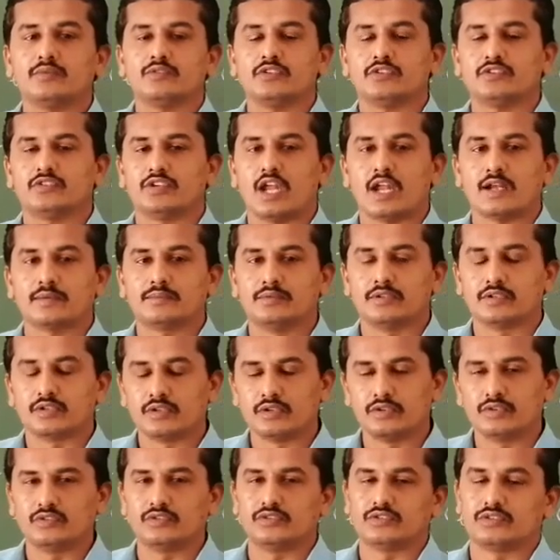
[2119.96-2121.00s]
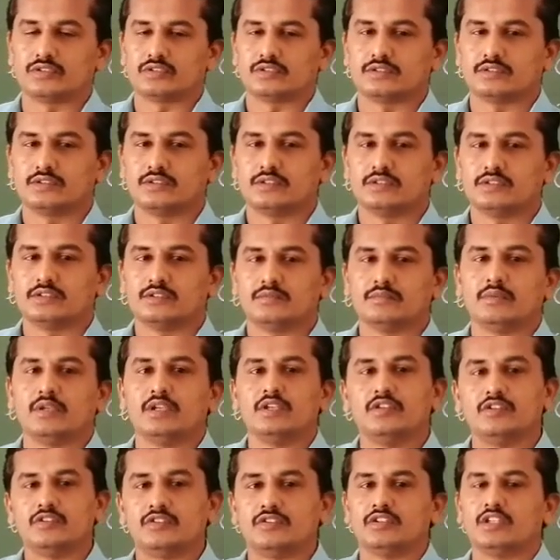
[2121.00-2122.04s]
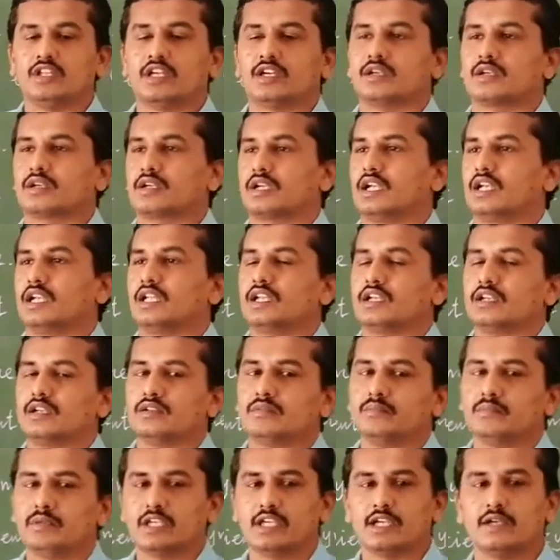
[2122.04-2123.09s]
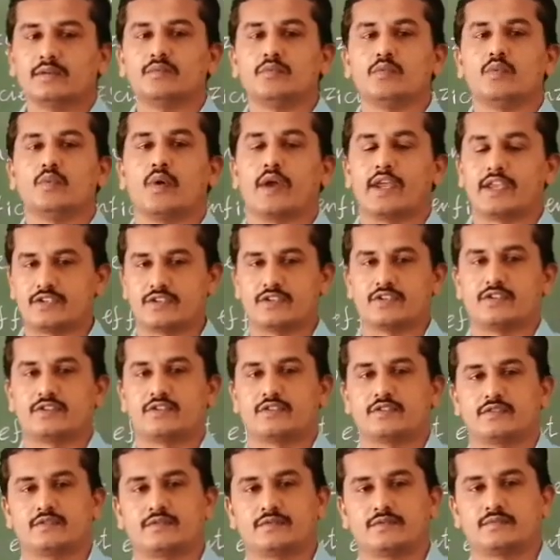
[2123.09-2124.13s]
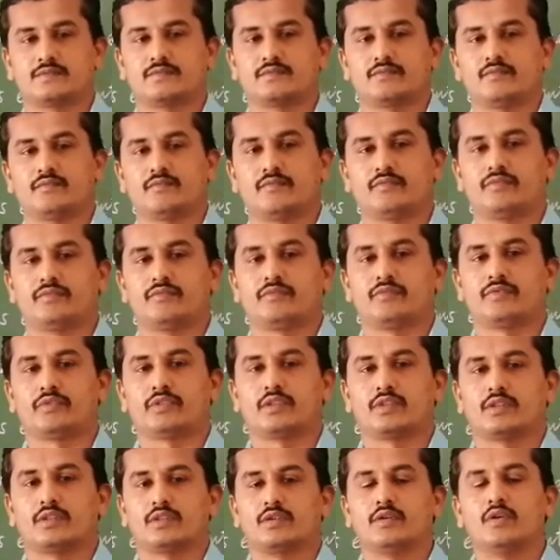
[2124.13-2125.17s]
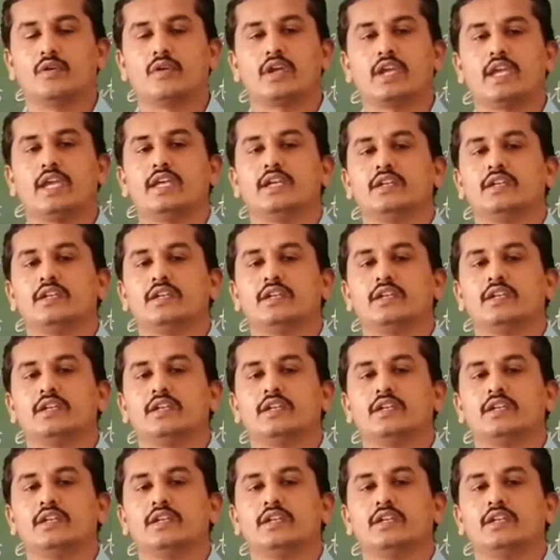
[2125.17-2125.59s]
is not produced means the color become white. Okay.